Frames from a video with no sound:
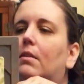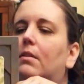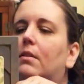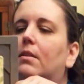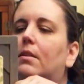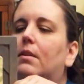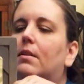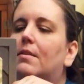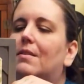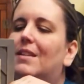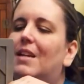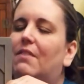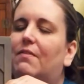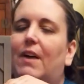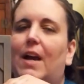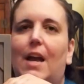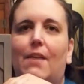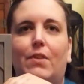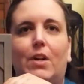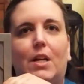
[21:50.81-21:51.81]
and see if I
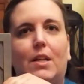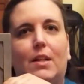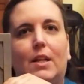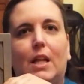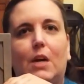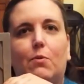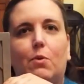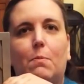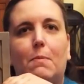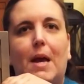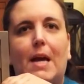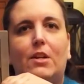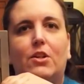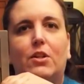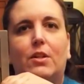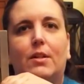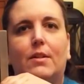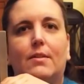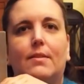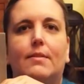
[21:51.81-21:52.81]
have anything that will match
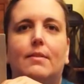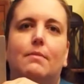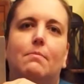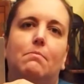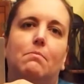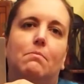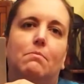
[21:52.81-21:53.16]
this.